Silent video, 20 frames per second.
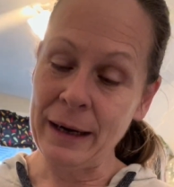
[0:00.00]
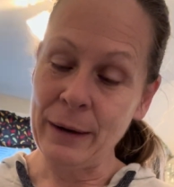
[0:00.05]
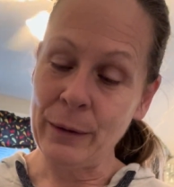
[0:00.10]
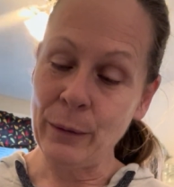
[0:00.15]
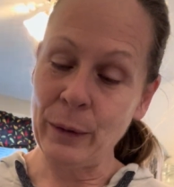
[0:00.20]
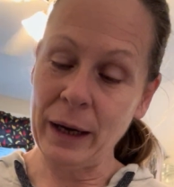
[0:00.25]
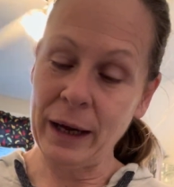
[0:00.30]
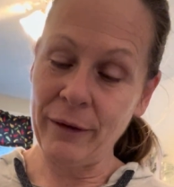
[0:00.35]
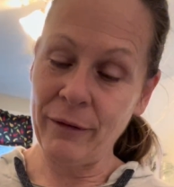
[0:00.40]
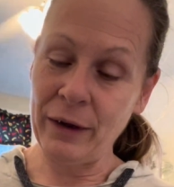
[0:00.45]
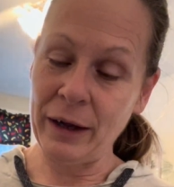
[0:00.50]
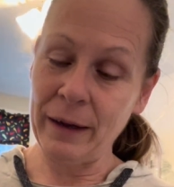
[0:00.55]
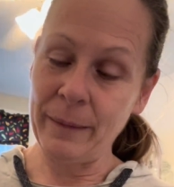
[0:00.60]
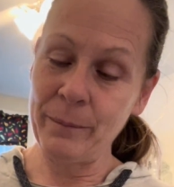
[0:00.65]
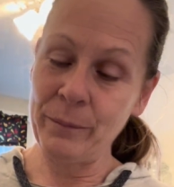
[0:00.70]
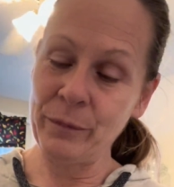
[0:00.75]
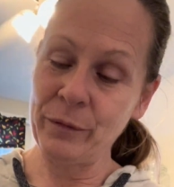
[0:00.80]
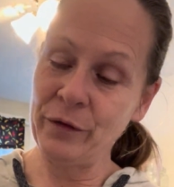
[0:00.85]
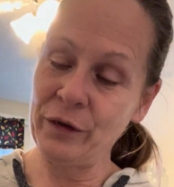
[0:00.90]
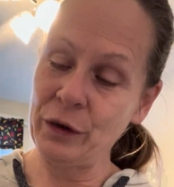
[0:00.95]
We have a
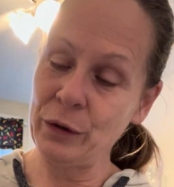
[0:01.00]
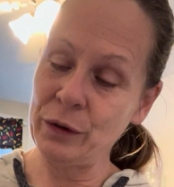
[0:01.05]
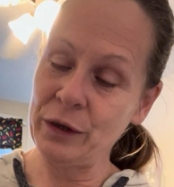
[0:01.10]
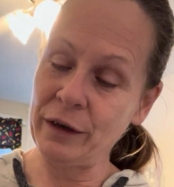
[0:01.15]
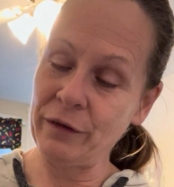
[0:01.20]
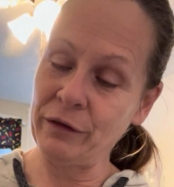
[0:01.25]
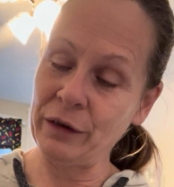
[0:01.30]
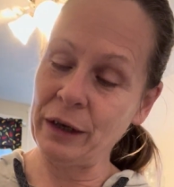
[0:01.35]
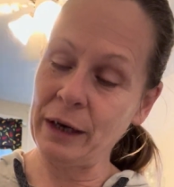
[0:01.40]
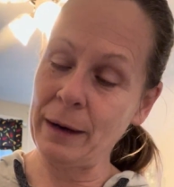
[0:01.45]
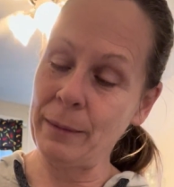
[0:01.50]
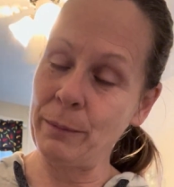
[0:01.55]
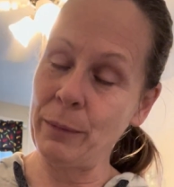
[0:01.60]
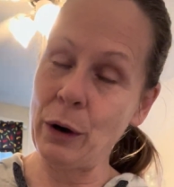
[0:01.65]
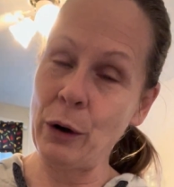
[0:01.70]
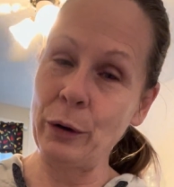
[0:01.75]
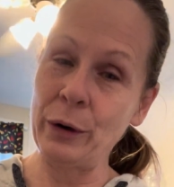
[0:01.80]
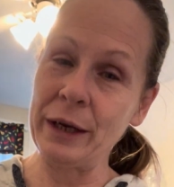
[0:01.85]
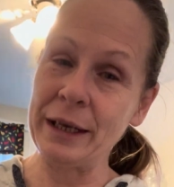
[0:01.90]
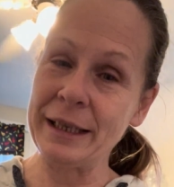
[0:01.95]
few different
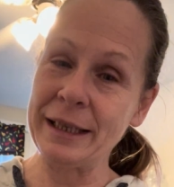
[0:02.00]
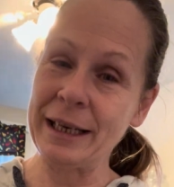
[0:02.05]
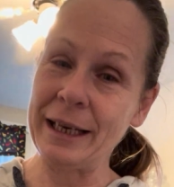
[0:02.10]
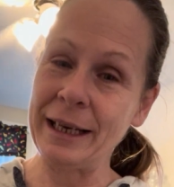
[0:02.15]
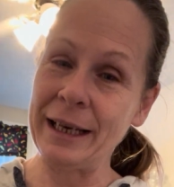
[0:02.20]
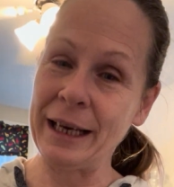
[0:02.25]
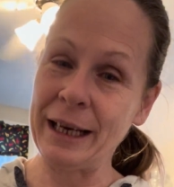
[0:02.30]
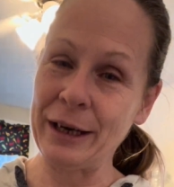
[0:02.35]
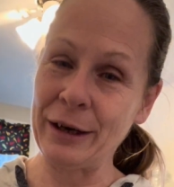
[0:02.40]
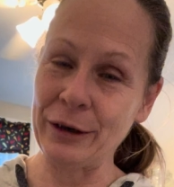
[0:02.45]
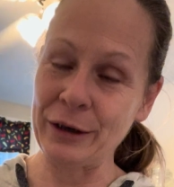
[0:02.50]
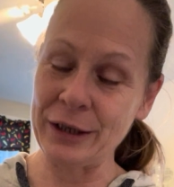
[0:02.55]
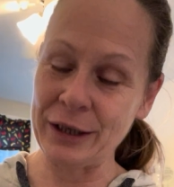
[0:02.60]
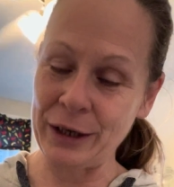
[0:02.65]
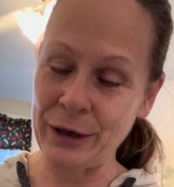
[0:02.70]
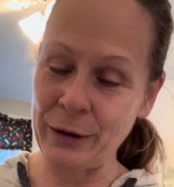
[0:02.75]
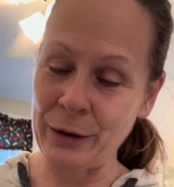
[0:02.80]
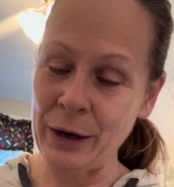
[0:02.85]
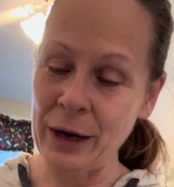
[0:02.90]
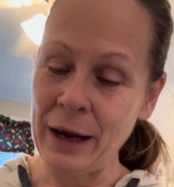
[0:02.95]
components in here, so
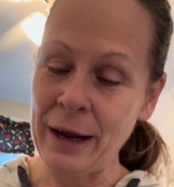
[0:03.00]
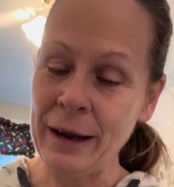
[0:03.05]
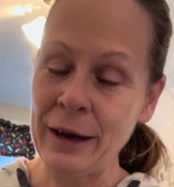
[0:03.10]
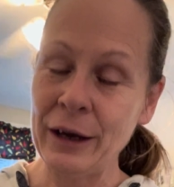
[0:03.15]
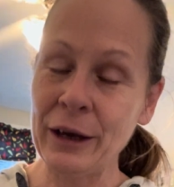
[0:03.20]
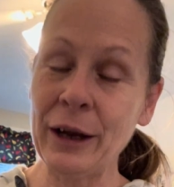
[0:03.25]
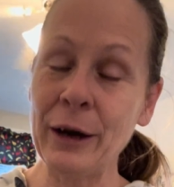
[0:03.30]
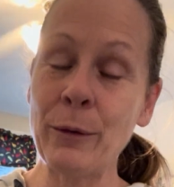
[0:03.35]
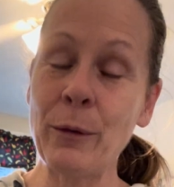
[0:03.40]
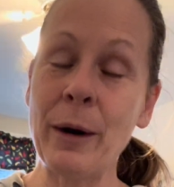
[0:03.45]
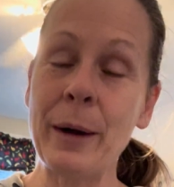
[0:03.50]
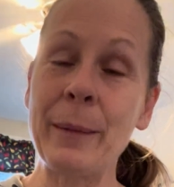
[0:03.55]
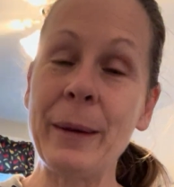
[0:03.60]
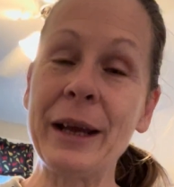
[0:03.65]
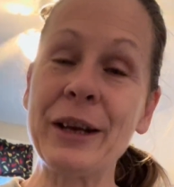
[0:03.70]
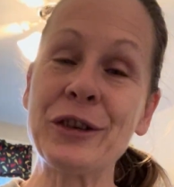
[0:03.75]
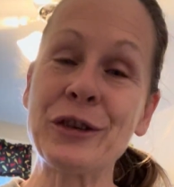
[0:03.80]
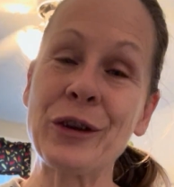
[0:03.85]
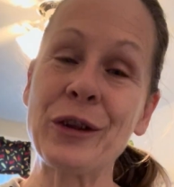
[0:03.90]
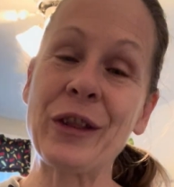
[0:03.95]
you're going to want to
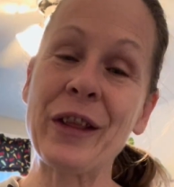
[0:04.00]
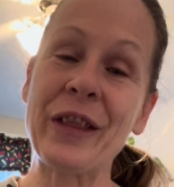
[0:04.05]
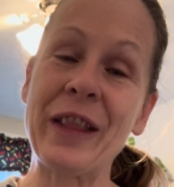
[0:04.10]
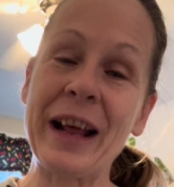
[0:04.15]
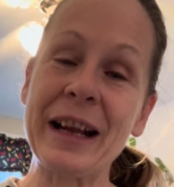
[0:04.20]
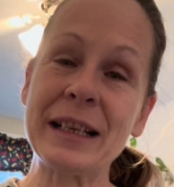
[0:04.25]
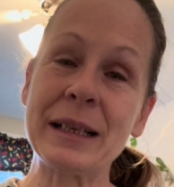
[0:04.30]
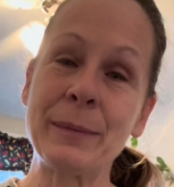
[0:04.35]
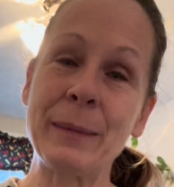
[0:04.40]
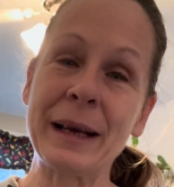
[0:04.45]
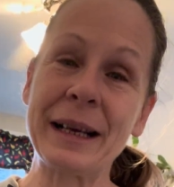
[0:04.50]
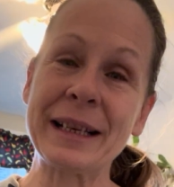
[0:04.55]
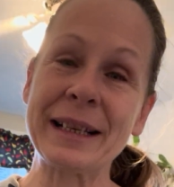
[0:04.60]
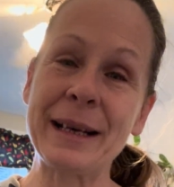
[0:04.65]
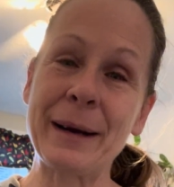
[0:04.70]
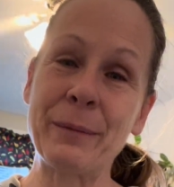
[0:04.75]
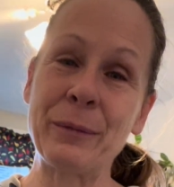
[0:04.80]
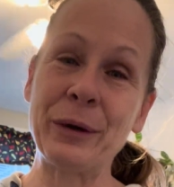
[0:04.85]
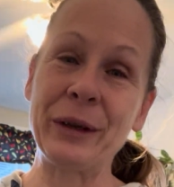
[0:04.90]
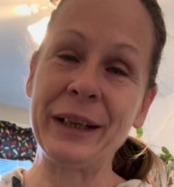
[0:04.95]
make sure that that's mixed
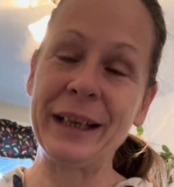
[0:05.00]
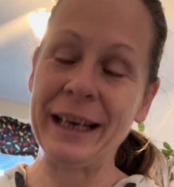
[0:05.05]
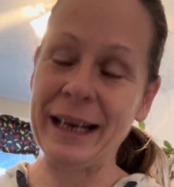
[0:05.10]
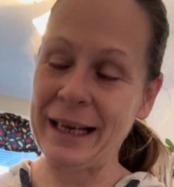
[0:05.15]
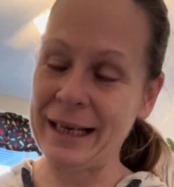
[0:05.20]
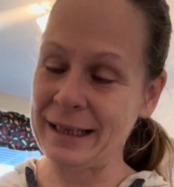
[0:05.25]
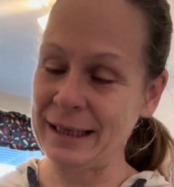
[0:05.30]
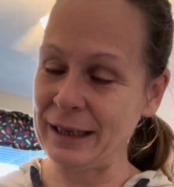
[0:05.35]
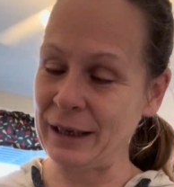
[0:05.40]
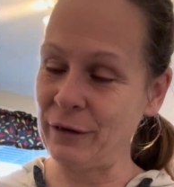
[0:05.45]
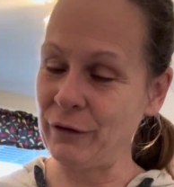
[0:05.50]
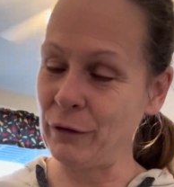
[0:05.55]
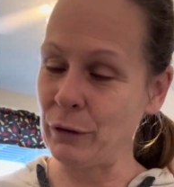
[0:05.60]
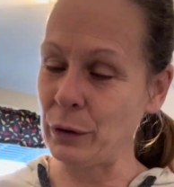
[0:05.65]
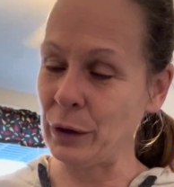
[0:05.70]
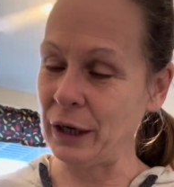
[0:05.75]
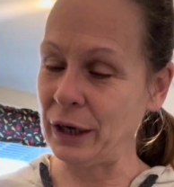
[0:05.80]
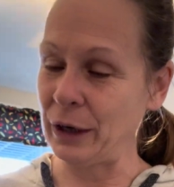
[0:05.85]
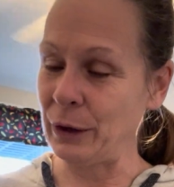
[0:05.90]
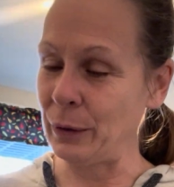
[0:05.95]
up really nicely
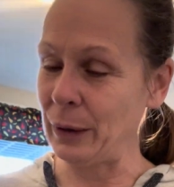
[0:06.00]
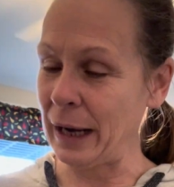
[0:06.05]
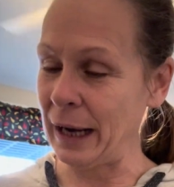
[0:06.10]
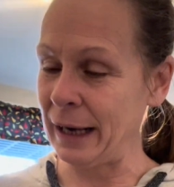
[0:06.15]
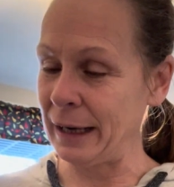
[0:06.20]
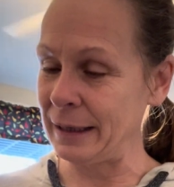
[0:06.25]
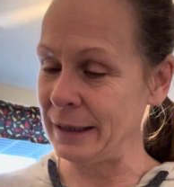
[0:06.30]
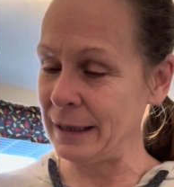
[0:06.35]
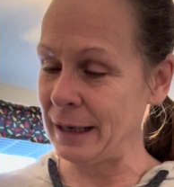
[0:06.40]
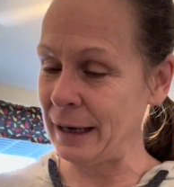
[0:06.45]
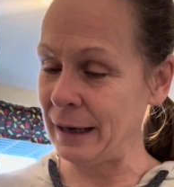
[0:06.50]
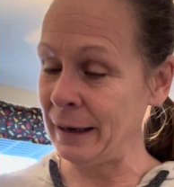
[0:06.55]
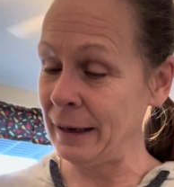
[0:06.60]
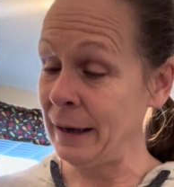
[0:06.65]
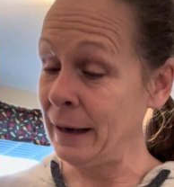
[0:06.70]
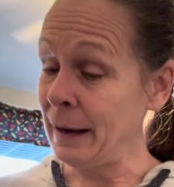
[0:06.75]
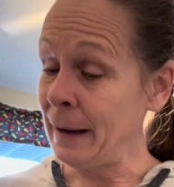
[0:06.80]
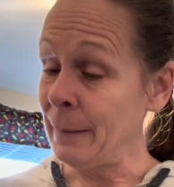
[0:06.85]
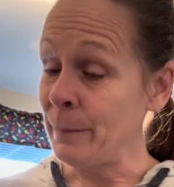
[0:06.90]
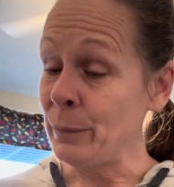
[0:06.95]
for you. And
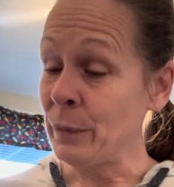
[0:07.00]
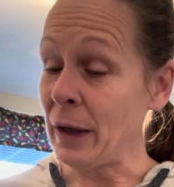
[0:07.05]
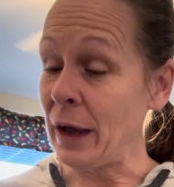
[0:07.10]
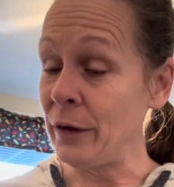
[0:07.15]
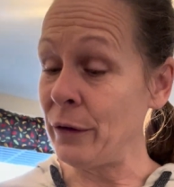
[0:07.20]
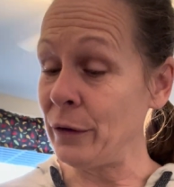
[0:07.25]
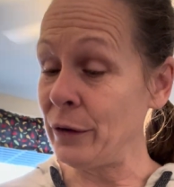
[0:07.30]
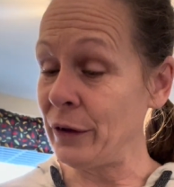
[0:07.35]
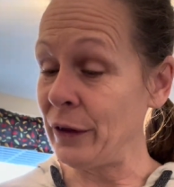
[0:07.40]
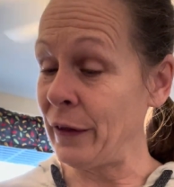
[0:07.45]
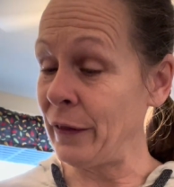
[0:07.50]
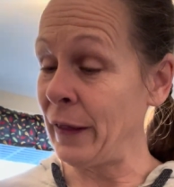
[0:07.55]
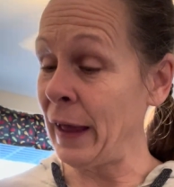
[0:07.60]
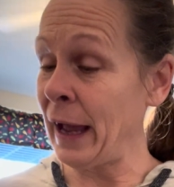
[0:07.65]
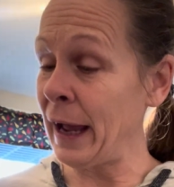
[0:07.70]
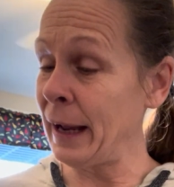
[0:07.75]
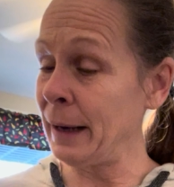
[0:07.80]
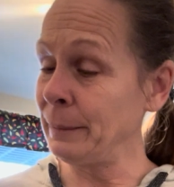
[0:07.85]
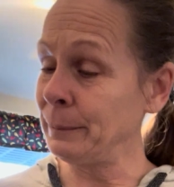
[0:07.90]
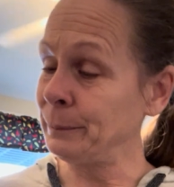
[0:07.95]
other than
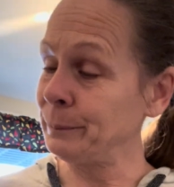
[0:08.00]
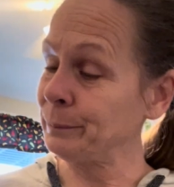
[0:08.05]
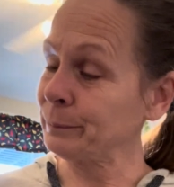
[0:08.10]
that,